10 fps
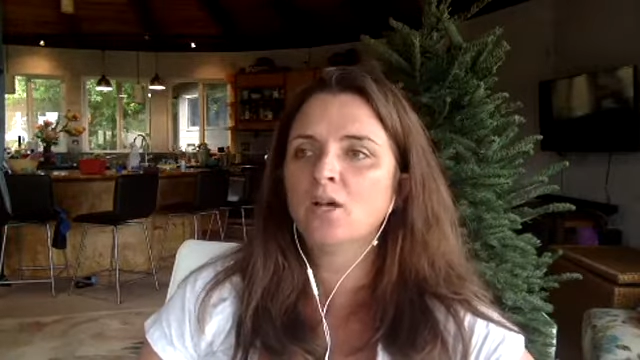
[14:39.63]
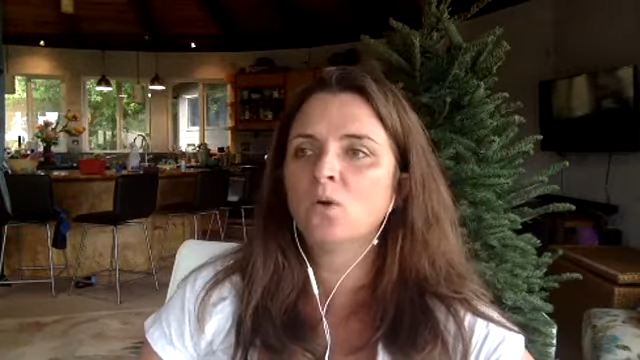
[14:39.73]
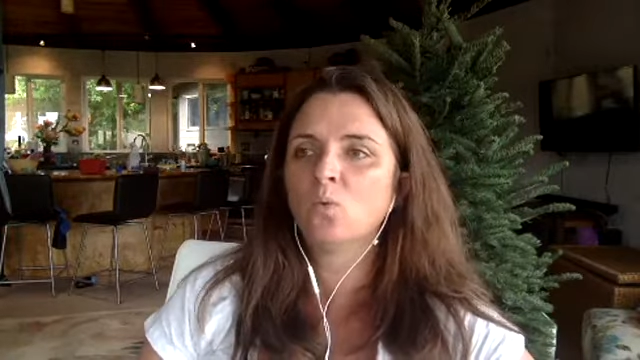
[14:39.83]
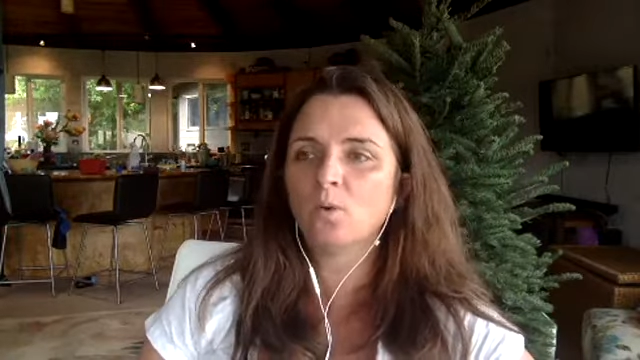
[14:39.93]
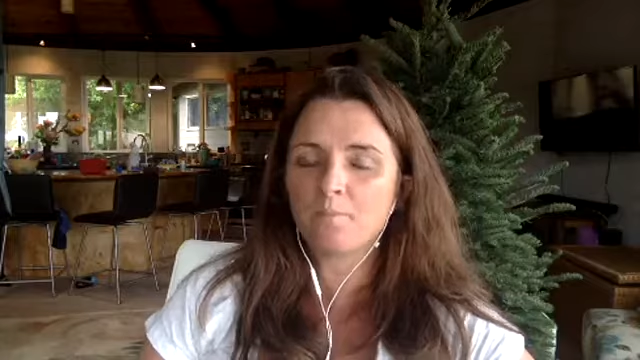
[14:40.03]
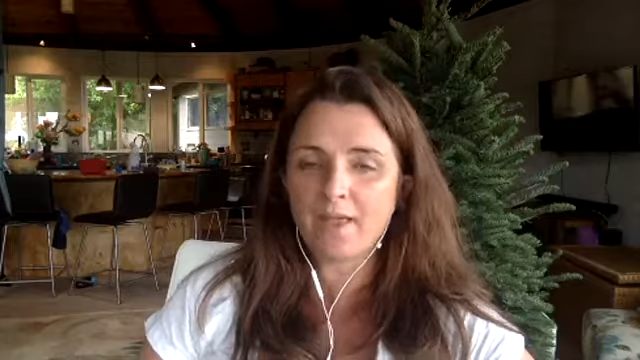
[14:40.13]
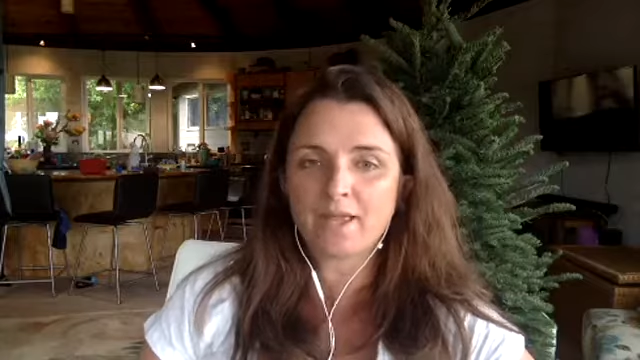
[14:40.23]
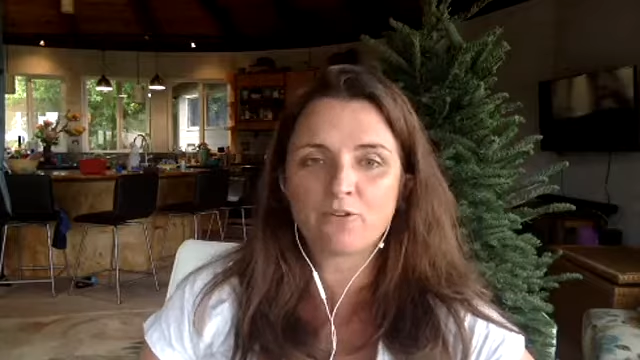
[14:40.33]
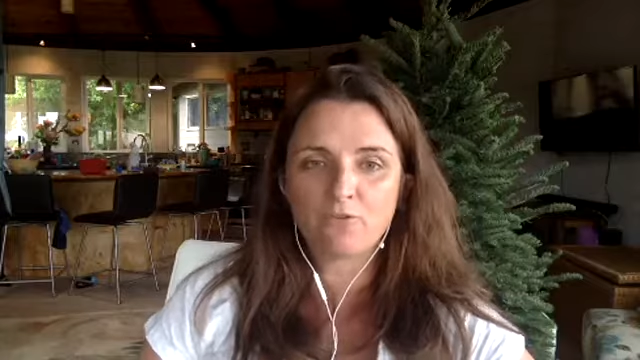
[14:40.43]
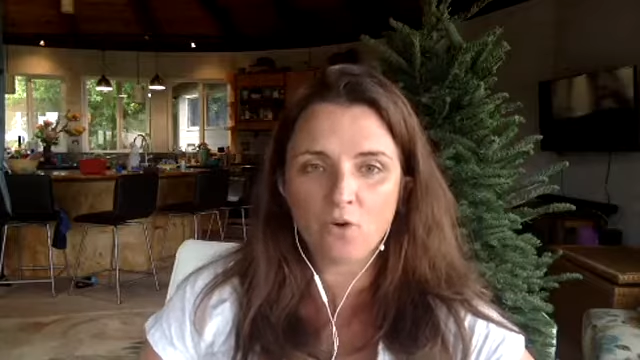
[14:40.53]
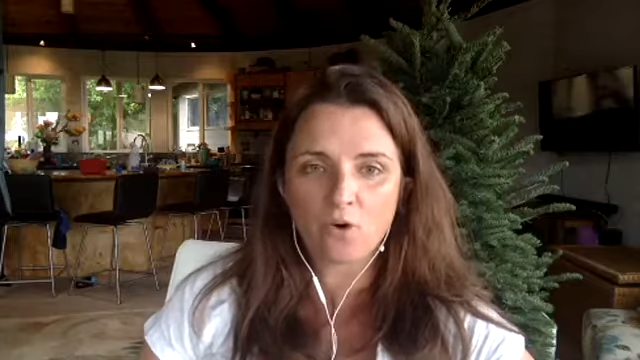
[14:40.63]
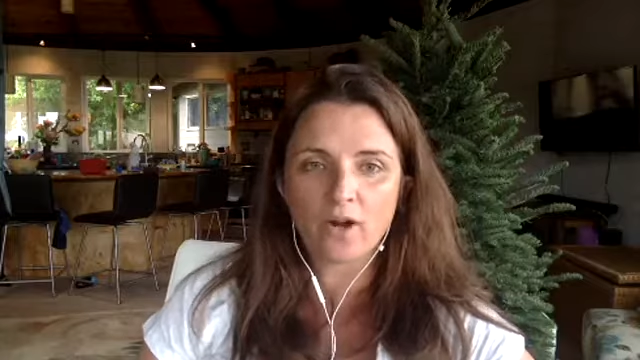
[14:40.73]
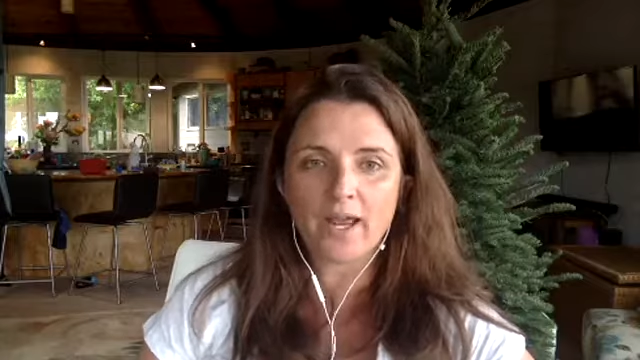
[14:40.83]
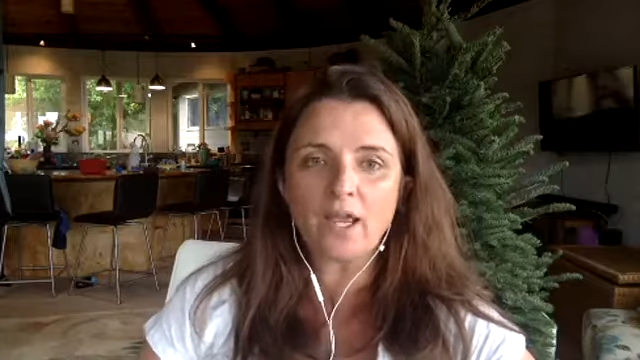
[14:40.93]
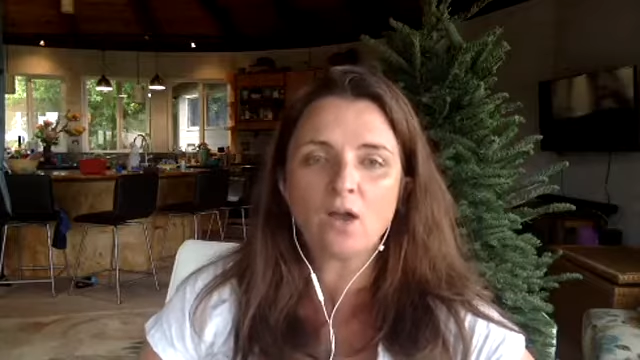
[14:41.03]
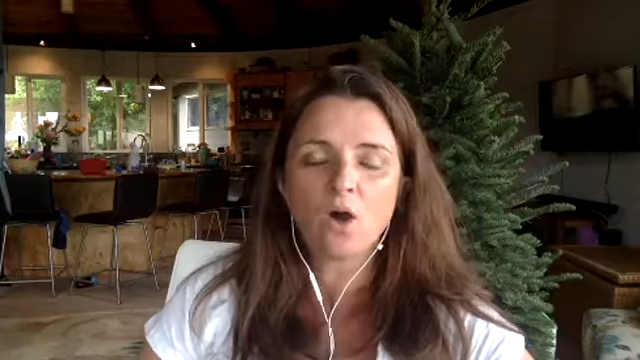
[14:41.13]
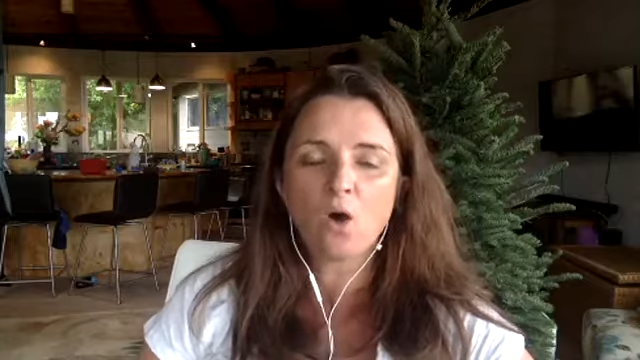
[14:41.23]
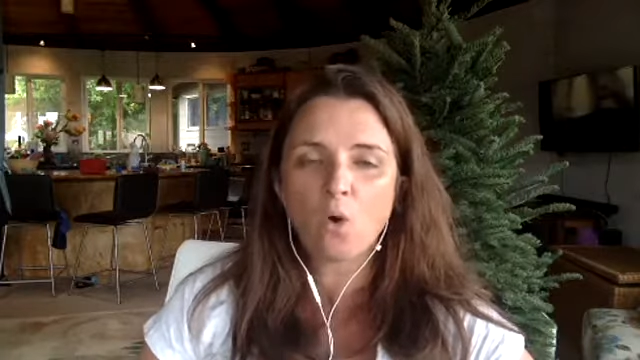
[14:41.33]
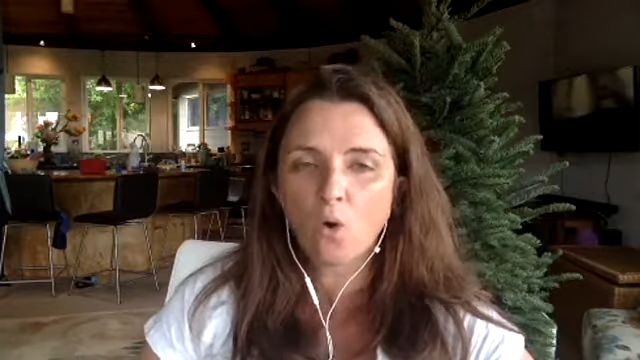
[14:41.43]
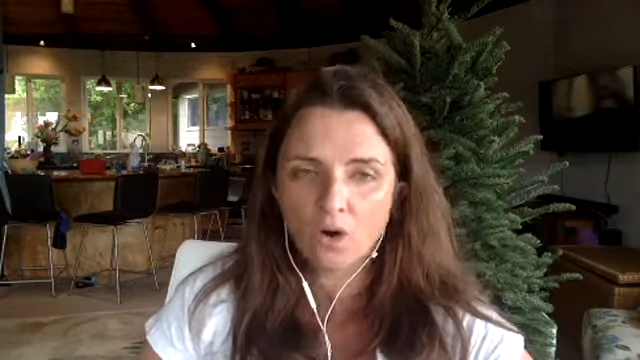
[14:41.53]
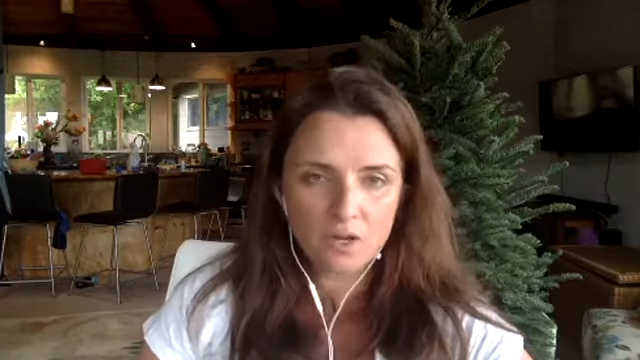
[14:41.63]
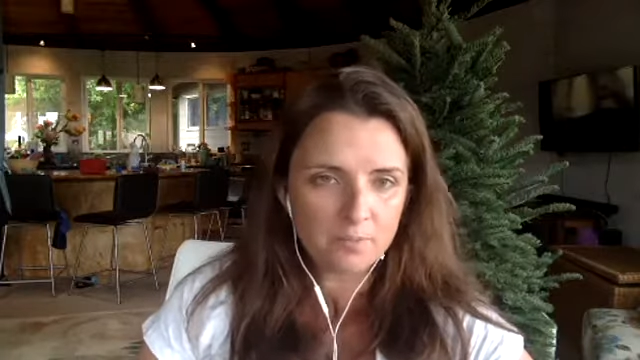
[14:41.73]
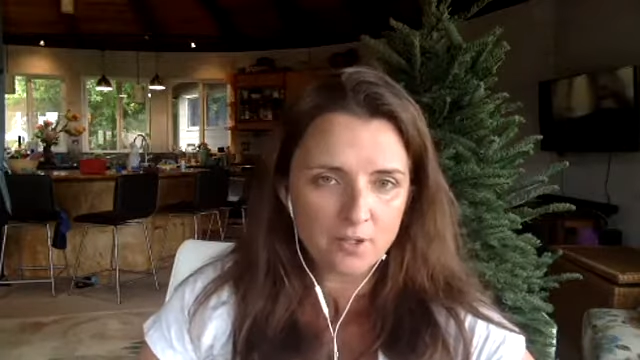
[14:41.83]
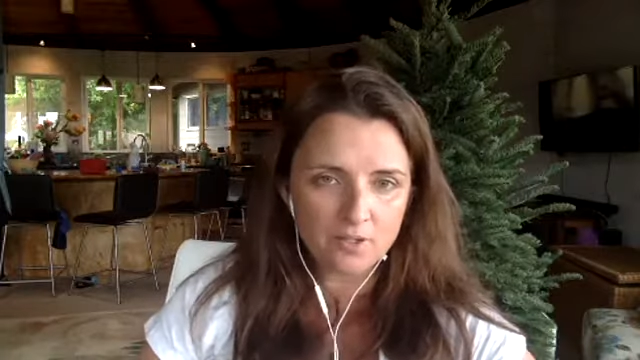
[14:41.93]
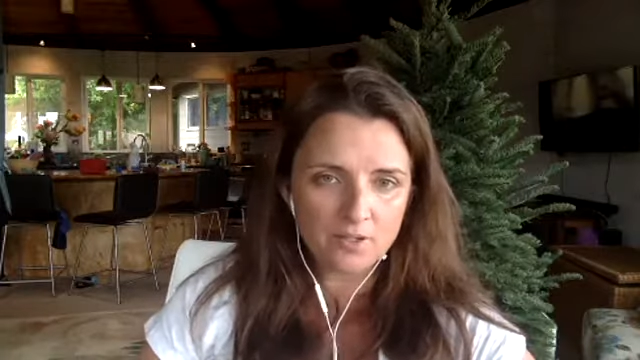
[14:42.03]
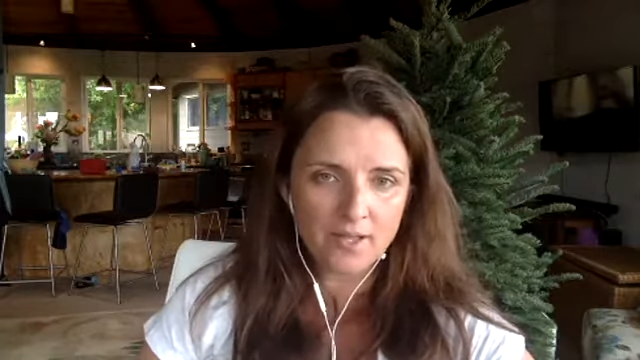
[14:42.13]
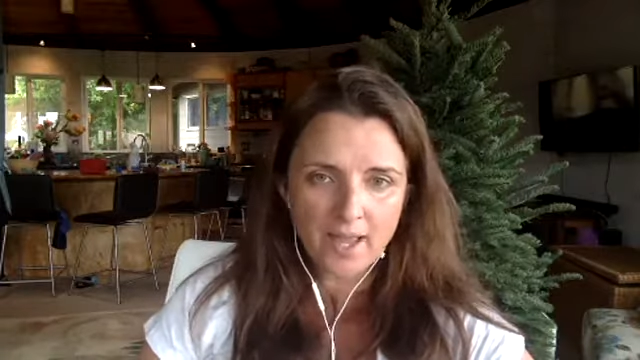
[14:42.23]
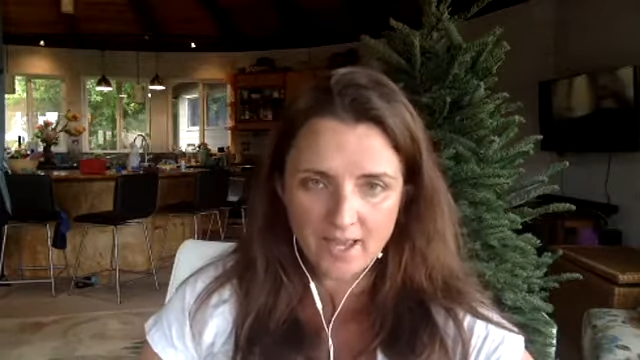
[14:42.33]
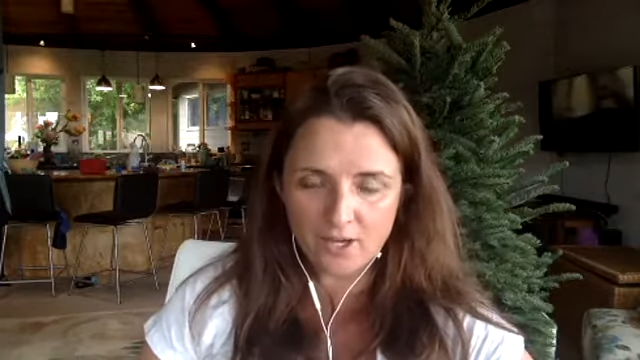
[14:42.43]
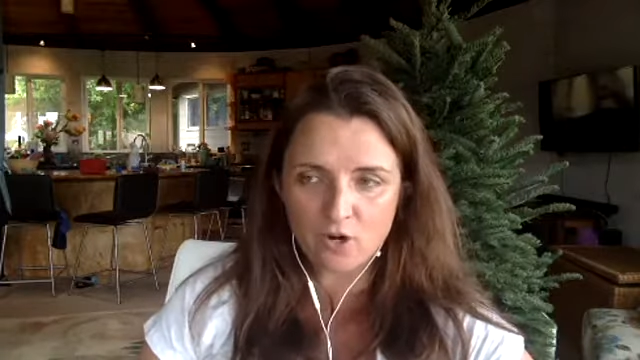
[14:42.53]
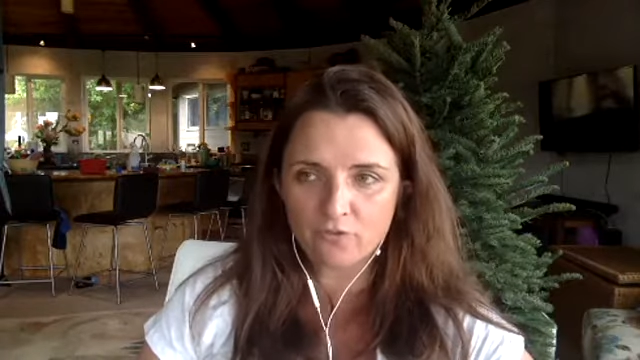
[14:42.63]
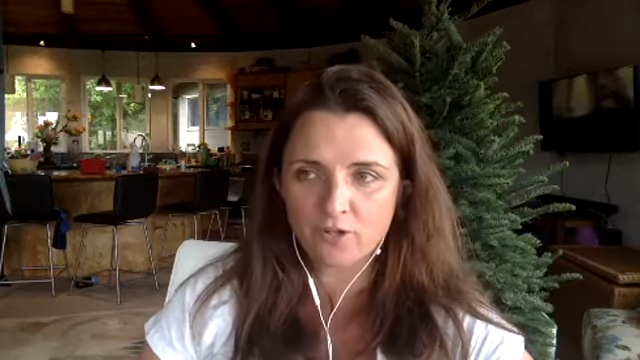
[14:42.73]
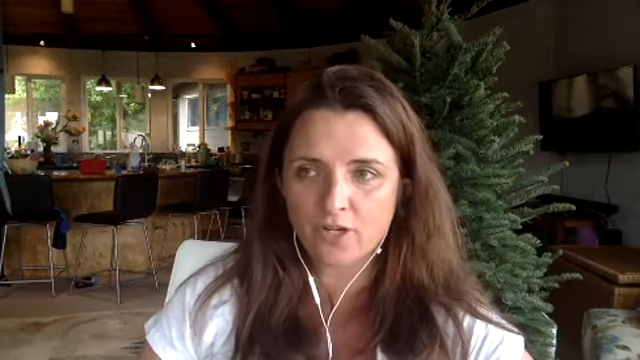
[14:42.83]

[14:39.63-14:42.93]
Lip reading: will make for a horrible hangover.